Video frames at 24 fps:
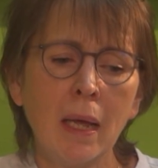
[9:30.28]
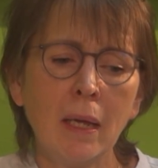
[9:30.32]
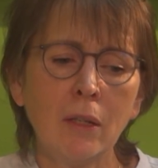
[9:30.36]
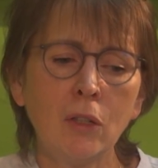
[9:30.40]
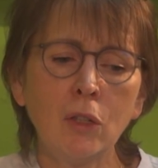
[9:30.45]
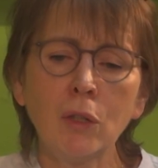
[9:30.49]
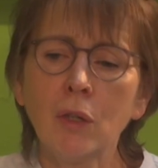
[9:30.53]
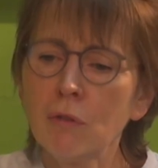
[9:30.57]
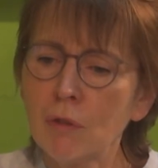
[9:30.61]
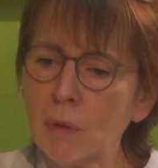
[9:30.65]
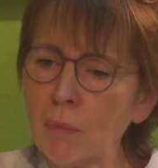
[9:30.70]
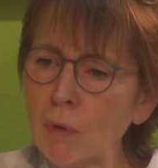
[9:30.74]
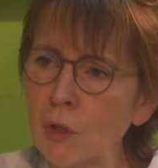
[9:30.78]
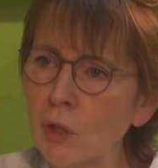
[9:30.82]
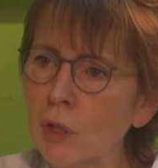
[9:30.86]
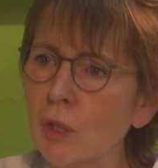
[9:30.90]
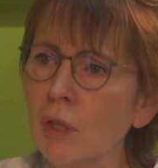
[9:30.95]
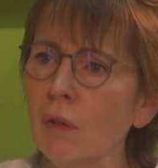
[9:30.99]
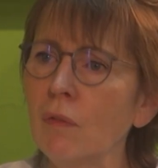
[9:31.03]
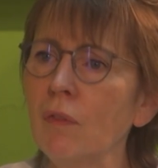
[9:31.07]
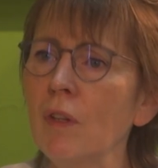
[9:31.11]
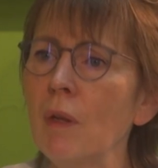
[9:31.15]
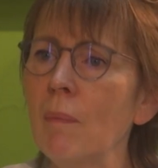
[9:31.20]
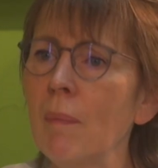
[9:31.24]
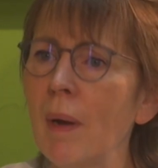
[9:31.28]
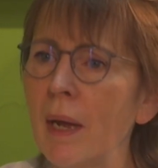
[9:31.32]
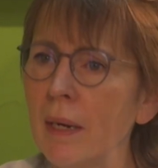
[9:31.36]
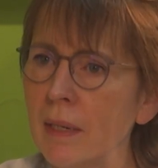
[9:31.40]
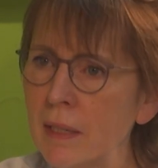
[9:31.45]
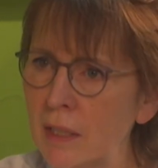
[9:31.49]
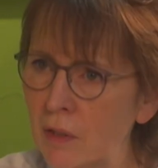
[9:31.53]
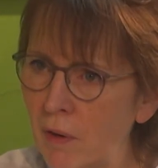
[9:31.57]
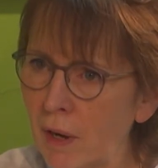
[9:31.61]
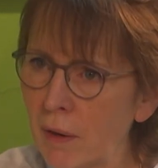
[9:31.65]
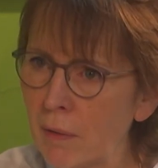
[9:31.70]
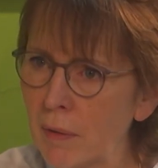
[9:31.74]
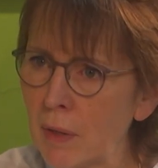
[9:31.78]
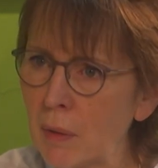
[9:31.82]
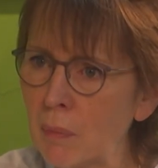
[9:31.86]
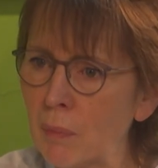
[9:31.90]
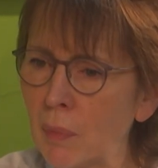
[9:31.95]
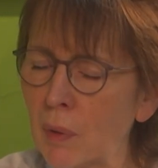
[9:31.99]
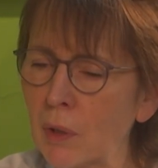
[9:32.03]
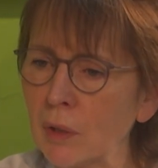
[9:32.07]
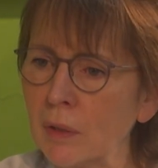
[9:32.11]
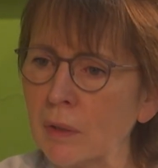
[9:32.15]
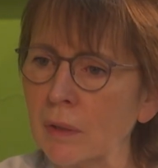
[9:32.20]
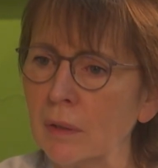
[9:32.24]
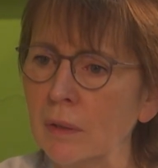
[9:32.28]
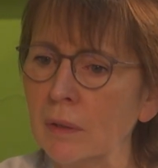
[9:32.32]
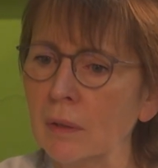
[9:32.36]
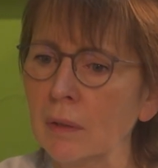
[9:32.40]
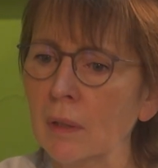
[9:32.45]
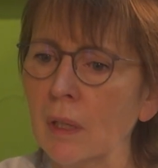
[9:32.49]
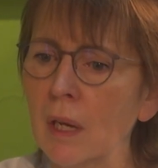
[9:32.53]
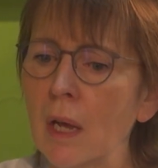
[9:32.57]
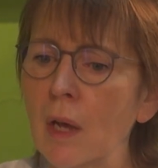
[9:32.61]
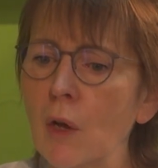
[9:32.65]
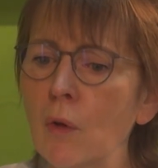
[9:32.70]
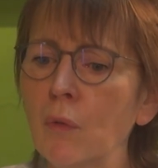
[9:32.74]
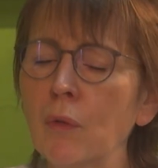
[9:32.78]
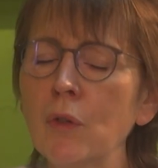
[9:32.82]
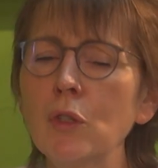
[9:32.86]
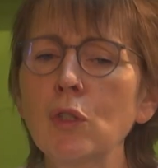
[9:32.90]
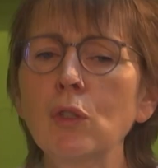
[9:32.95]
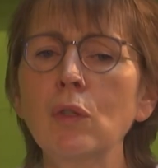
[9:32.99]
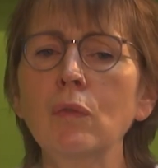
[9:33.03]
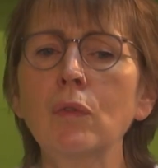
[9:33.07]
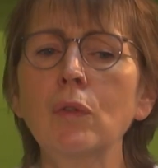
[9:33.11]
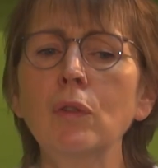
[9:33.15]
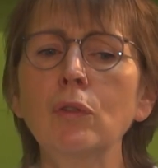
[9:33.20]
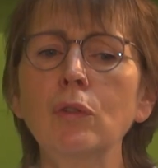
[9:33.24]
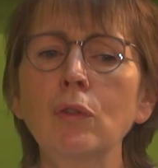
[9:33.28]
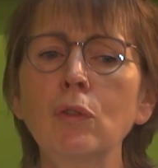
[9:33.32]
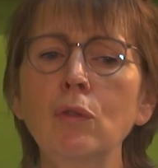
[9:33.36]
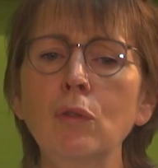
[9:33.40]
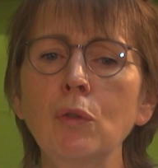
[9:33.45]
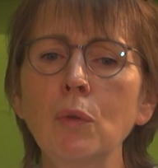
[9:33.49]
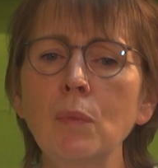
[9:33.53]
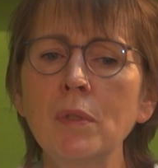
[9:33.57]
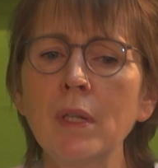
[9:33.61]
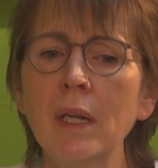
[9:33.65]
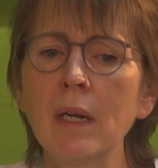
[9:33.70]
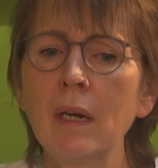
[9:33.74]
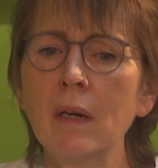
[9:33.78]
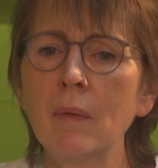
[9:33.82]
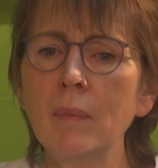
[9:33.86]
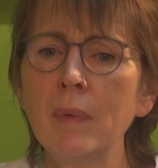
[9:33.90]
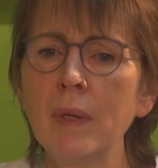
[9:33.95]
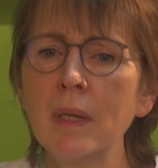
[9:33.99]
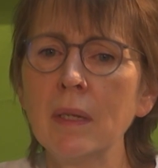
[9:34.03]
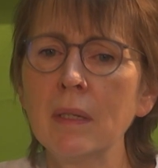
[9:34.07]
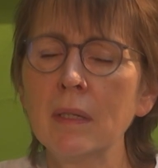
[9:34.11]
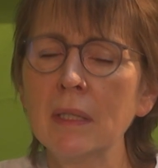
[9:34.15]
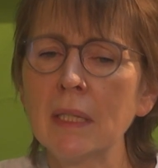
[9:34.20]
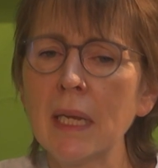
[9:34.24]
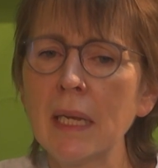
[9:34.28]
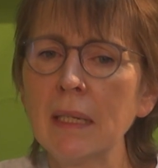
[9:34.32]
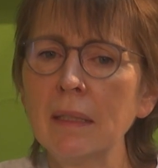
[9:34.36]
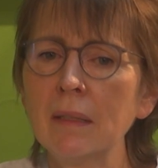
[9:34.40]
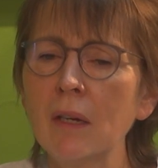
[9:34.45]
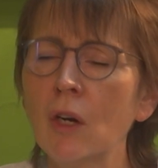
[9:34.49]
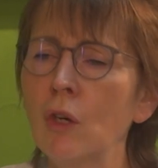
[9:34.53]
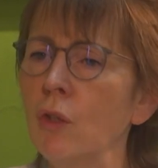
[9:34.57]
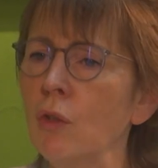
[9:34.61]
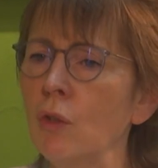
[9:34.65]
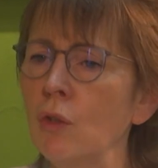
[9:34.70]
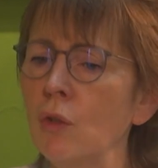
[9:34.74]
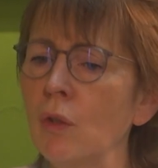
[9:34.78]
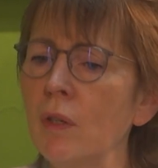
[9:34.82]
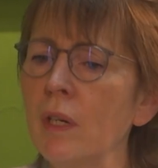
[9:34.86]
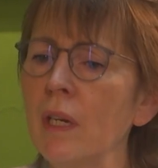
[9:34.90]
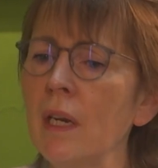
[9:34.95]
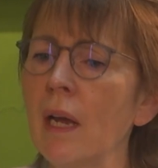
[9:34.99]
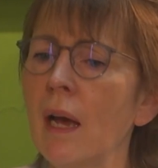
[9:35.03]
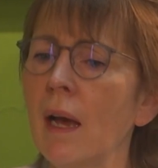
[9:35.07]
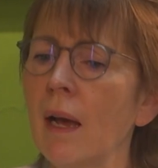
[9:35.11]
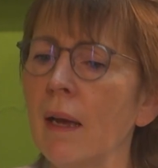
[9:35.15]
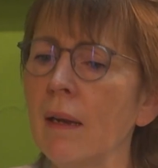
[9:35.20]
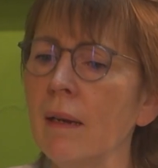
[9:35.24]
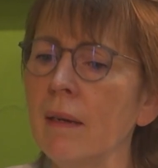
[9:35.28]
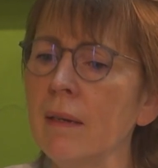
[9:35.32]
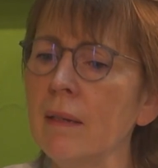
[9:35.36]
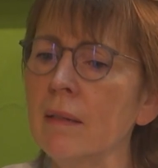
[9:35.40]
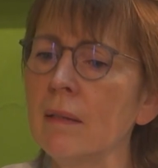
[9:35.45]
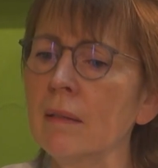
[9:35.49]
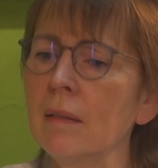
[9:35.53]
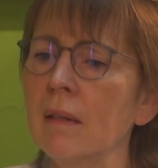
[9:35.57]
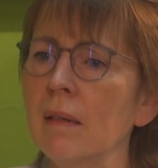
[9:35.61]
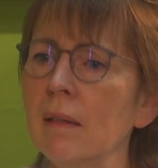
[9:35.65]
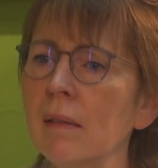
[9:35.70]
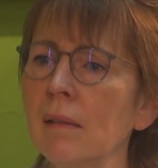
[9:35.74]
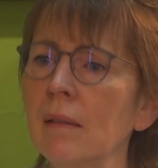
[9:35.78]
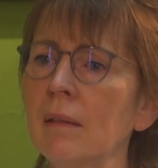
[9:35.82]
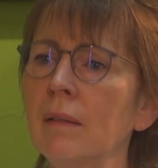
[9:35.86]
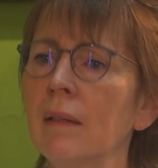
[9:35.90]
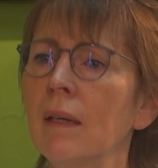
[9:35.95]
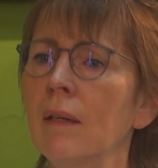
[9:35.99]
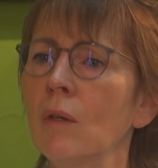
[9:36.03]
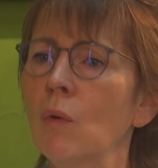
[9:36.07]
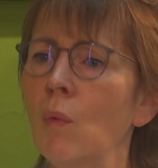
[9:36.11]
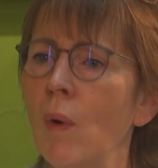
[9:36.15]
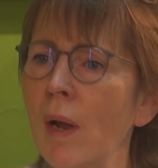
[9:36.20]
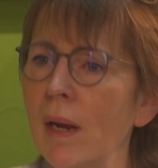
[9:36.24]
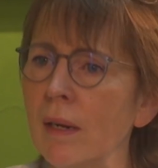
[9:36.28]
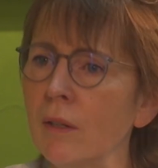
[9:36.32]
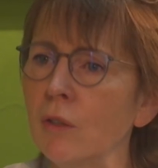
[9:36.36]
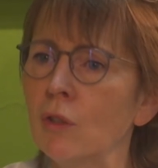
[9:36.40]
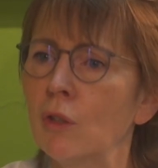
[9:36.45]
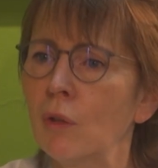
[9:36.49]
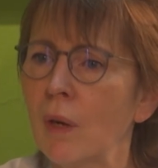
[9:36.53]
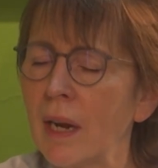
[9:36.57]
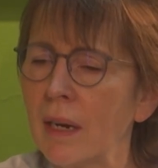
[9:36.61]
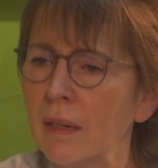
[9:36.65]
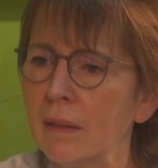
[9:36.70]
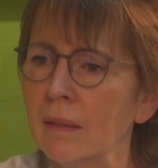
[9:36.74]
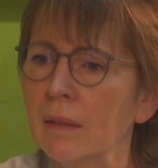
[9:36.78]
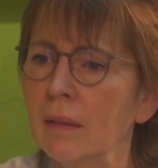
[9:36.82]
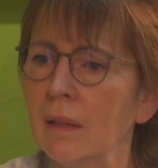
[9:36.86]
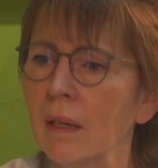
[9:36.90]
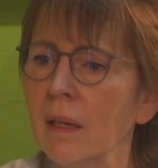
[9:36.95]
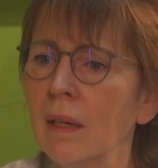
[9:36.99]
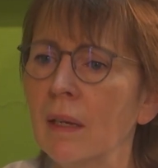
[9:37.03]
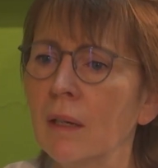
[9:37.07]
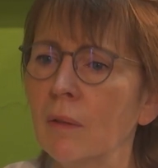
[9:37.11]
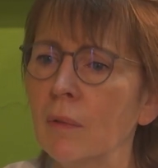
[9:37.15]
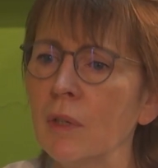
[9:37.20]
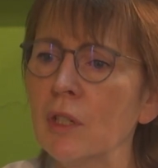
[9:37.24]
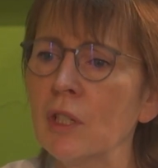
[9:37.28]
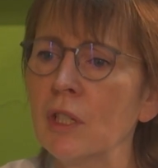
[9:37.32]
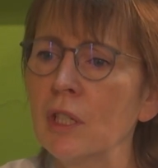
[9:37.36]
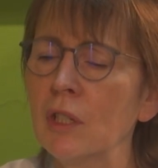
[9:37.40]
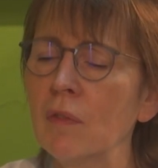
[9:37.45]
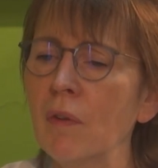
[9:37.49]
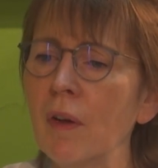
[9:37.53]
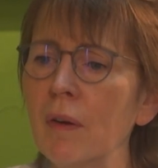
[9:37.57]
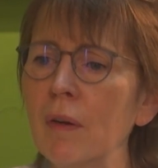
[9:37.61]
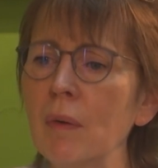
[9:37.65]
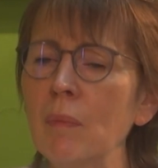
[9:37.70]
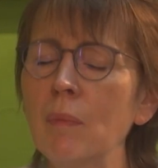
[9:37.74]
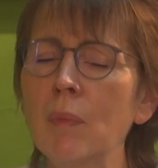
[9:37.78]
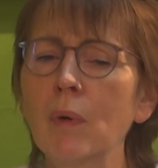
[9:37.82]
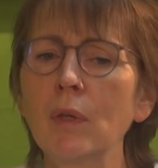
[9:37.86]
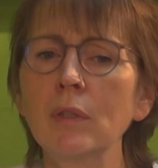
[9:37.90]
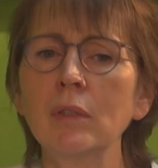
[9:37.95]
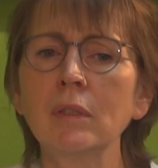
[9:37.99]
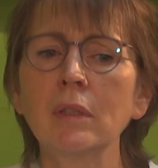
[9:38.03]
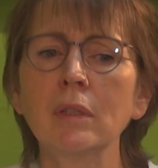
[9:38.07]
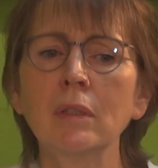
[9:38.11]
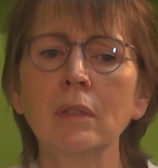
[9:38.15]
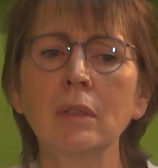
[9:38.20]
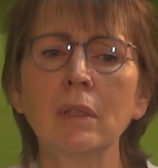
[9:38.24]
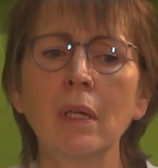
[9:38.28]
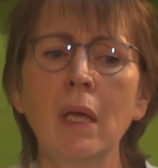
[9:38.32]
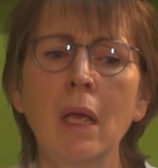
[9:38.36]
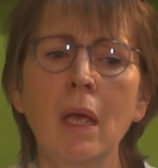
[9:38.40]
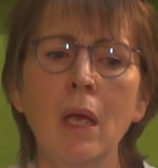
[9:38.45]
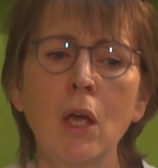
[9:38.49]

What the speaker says: The contribution of Nepal is very important. First of all, the troops that are being sent are usually highly skilled and well-trained, which is very important.